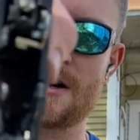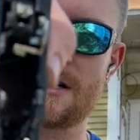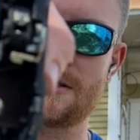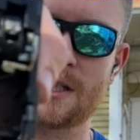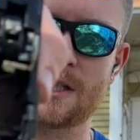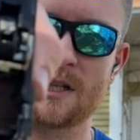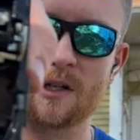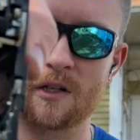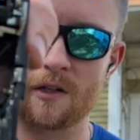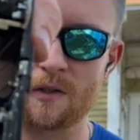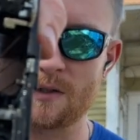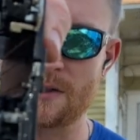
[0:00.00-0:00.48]

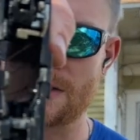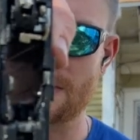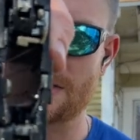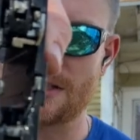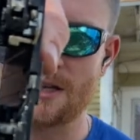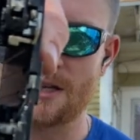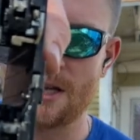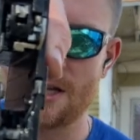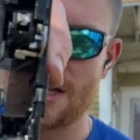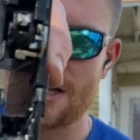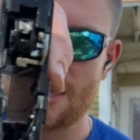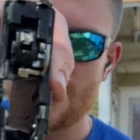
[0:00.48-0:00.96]
internals,
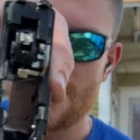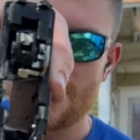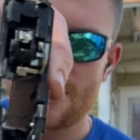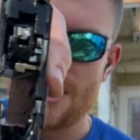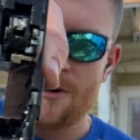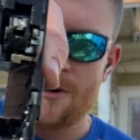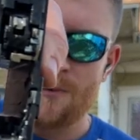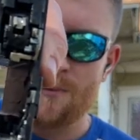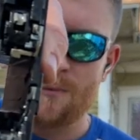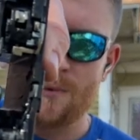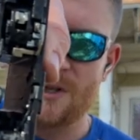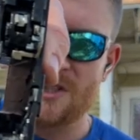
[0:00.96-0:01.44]

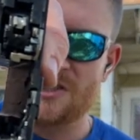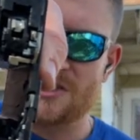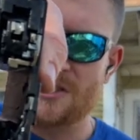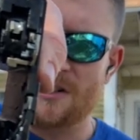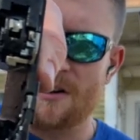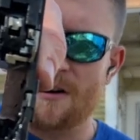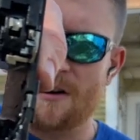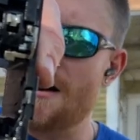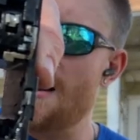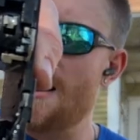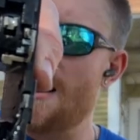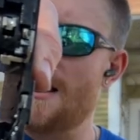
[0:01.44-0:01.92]
which
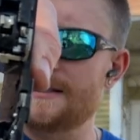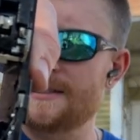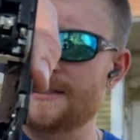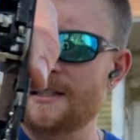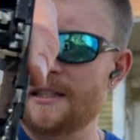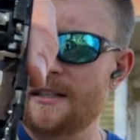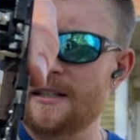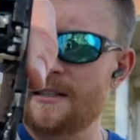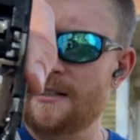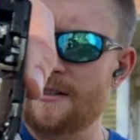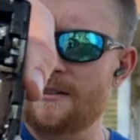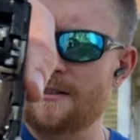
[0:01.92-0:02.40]
are
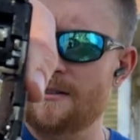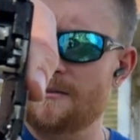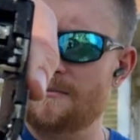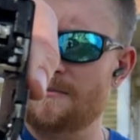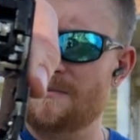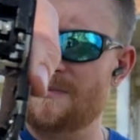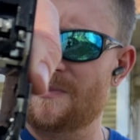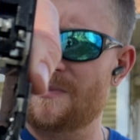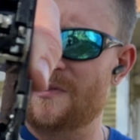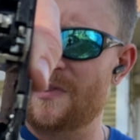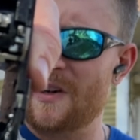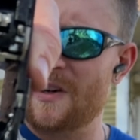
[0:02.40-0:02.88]
oddly
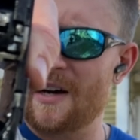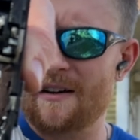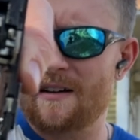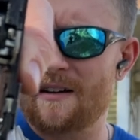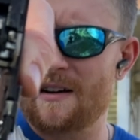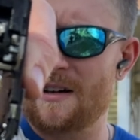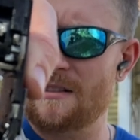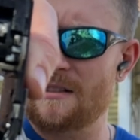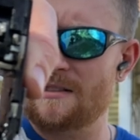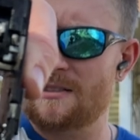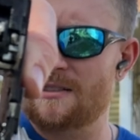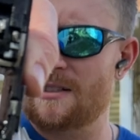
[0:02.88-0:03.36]

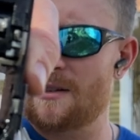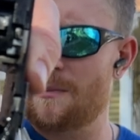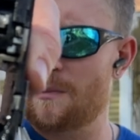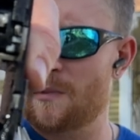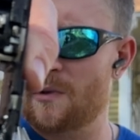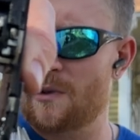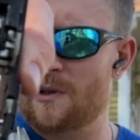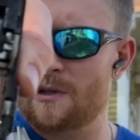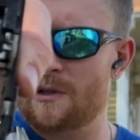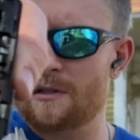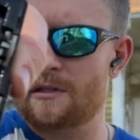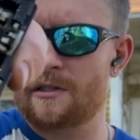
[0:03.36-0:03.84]
very
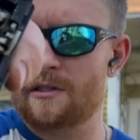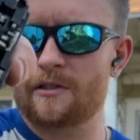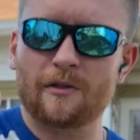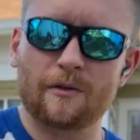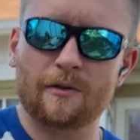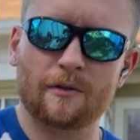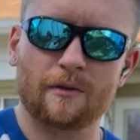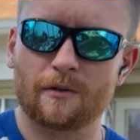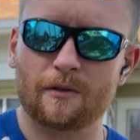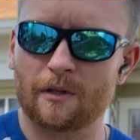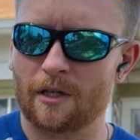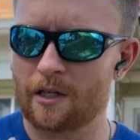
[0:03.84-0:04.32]
similar
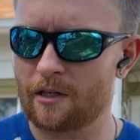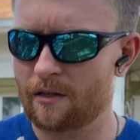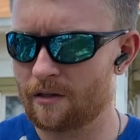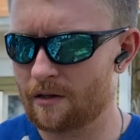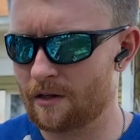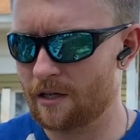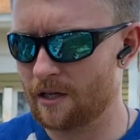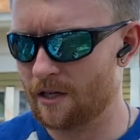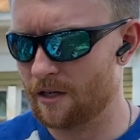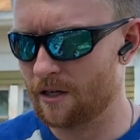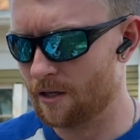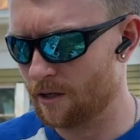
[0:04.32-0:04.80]
to
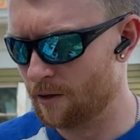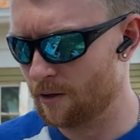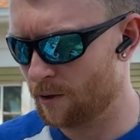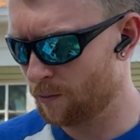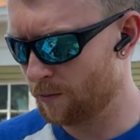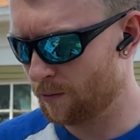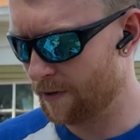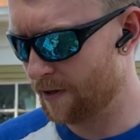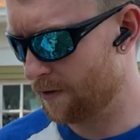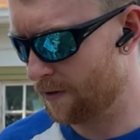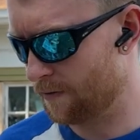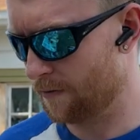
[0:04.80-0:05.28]
the
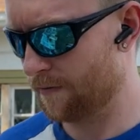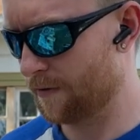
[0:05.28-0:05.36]
real